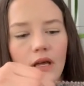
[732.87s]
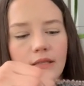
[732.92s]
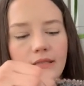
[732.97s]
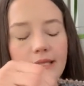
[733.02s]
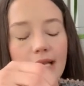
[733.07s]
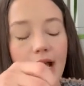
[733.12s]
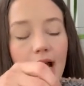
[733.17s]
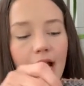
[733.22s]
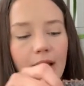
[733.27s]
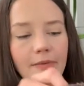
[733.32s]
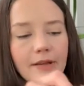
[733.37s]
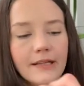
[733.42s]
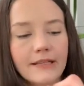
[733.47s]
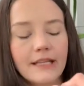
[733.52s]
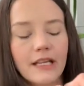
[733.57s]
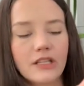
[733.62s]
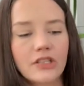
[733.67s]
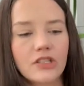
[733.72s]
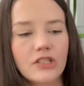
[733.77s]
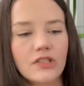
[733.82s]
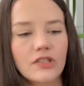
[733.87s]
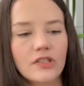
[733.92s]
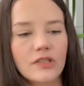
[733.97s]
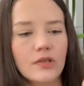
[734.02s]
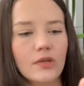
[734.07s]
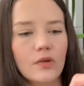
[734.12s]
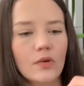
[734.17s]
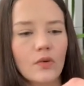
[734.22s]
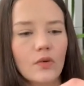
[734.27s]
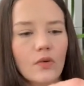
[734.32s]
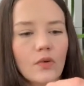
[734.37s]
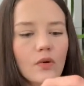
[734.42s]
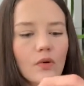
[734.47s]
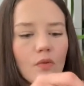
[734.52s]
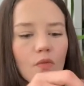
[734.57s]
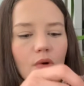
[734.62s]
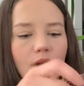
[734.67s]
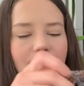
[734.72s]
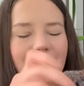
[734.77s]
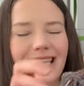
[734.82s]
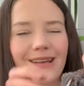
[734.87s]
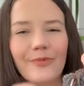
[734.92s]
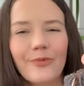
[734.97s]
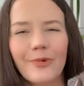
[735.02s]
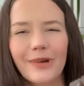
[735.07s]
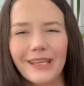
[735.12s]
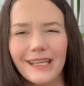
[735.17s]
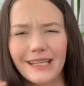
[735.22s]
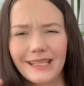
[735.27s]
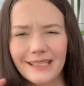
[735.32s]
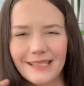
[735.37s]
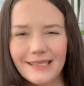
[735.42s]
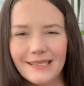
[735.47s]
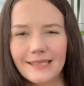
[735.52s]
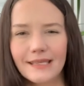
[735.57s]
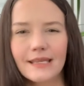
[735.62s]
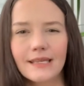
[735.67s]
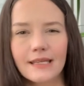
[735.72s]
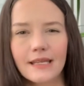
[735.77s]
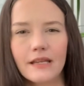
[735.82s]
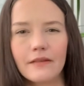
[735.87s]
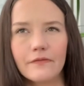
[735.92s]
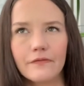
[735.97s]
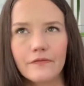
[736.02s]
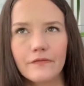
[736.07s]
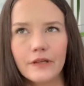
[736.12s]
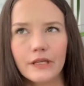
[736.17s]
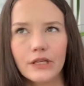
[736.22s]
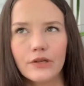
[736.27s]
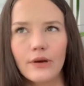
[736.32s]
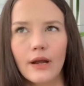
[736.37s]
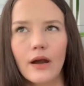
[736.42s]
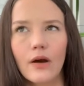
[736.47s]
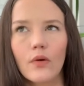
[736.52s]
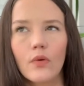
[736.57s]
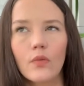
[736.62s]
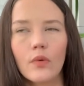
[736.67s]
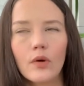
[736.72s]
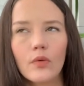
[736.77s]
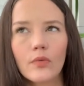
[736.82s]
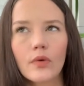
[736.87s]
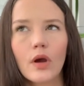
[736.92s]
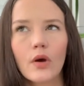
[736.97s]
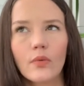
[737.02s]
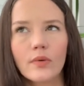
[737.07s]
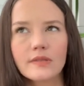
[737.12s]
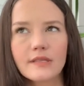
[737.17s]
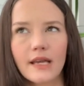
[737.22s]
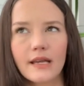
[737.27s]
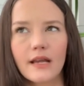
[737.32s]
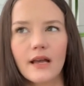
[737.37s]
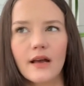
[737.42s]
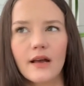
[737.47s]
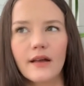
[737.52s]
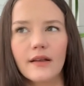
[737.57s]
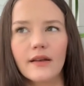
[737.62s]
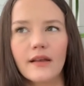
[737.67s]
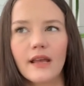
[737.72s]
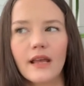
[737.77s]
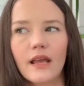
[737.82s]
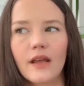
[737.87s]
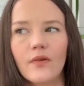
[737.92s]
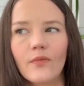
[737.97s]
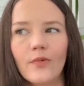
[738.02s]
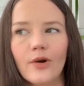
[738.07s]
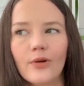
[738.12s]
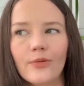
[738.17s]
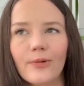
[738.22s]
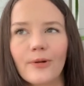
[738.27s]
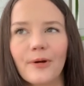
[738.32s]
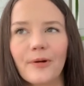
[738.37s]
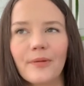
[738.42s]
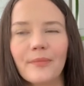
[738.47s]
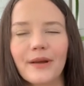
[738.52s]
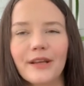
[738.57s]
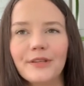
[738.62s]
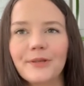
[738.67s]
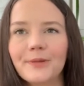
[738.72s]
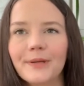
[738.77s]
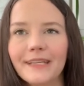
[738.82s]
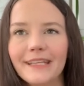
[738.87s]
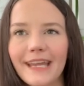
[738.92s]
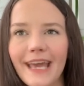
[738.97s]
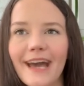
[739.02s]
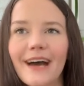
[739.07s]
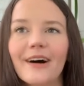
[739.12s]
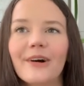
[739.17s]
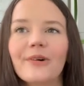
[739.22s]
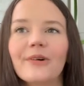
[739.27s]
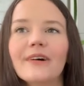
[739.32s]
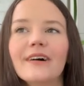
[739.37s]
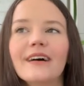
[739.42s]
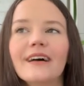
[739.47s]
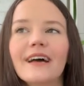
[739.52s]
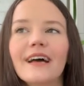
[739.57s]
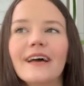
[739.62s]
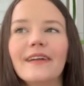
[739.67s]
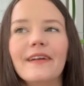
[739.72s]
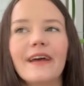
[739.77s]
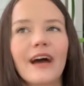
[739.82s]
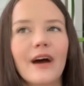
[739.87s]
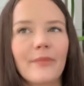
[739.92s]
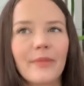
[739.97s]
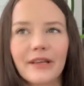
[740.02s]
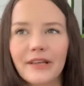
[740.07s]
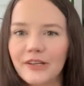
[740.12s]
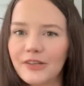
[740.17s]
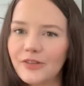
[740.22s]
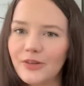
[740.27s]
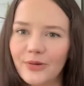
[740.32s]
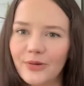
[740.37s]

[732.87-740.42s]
time and attention to once I'm willing to sit and figure out what row was I on and what row am I doing now and how am I going to